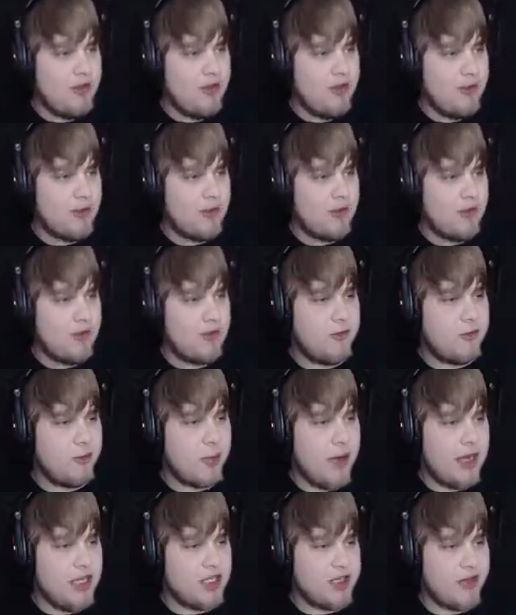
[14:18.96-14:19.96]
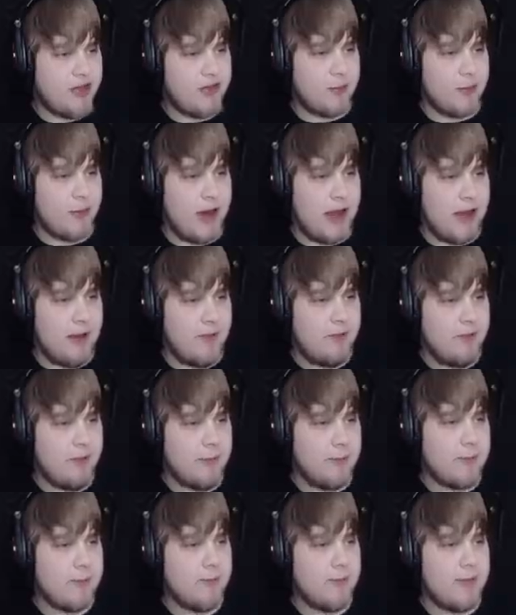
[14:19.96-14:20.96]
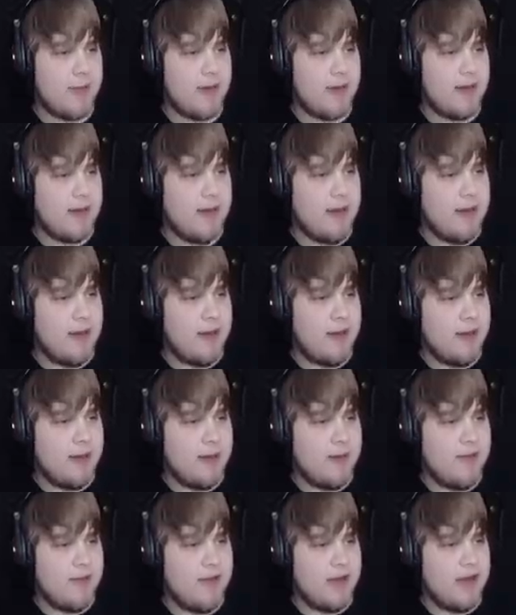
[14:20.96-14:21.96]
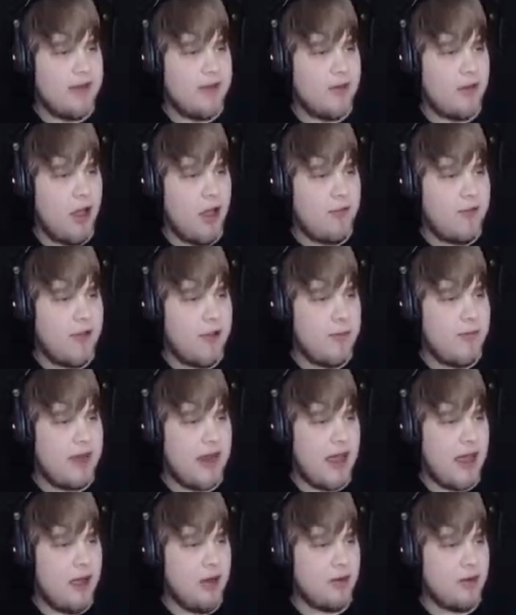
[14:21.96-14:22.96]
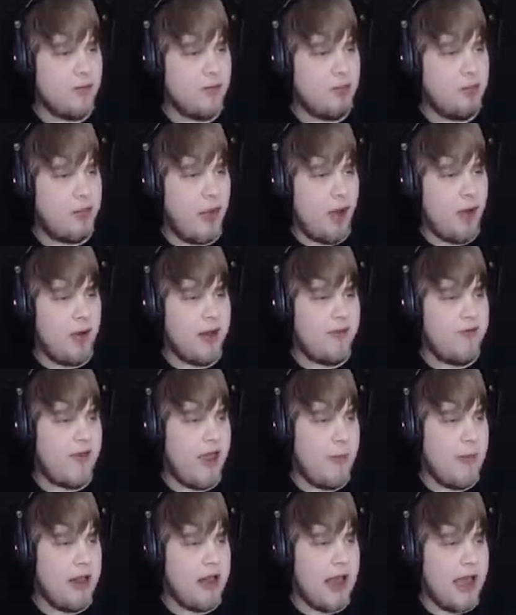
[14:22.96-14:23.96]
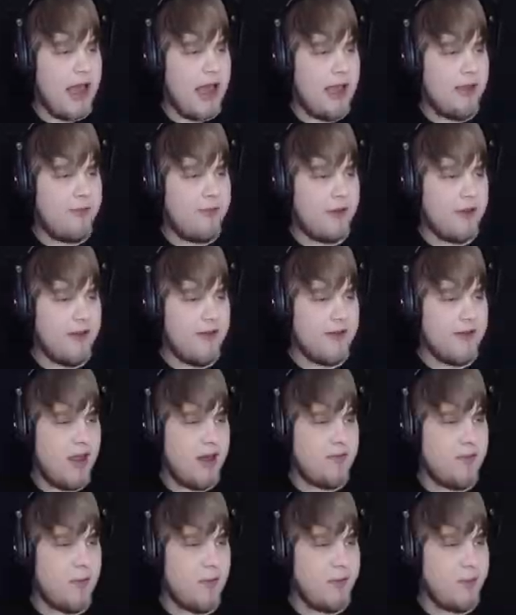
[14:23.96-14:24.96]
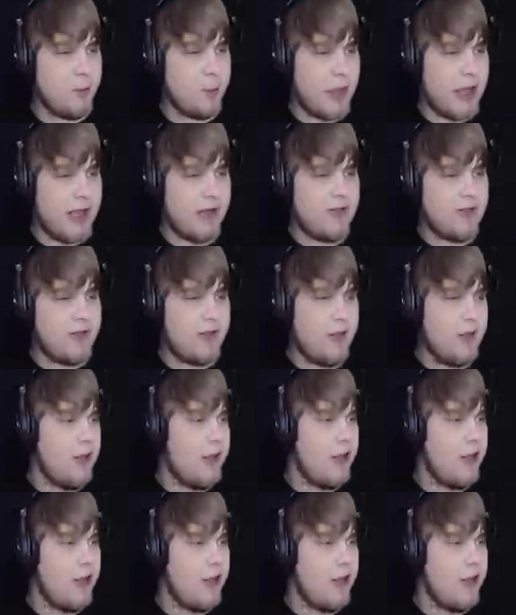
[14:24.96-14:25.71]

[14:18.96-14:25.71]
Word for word: strangers arrive, they knock them down and bury them alive inside those wells,